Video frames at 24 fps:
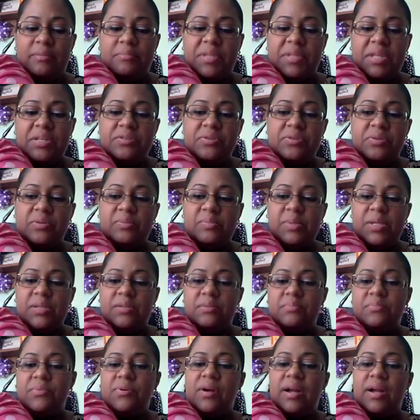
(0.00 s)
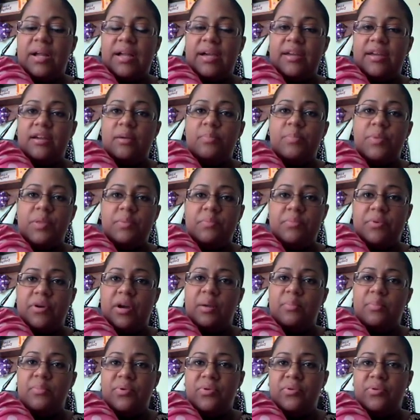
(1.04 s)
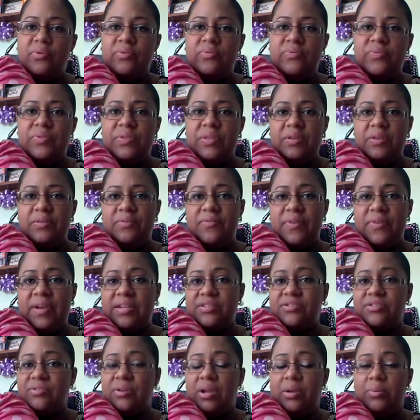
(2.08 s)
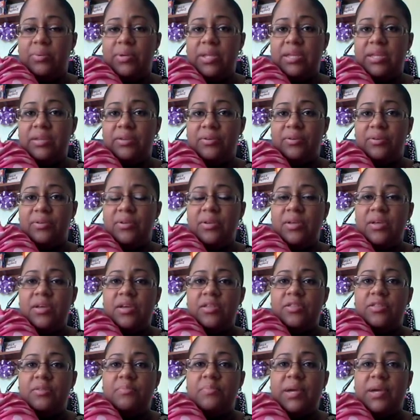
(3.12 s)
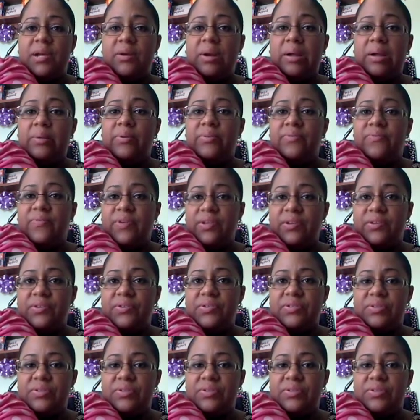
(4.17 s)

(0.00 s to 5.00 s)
They told me the more I got up, the more I moved, the faster I would heal, the better I would feel.